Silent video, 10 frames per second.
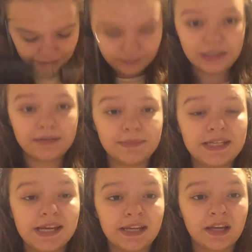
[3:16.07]
I'm gonna be
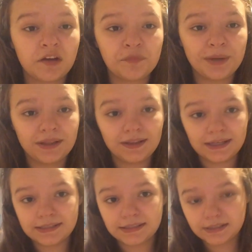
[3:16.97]
taking off my
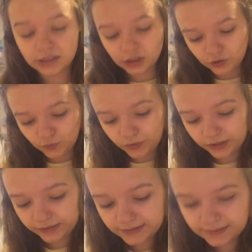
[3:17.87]
glasses to do
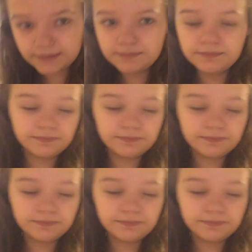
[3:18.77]
this.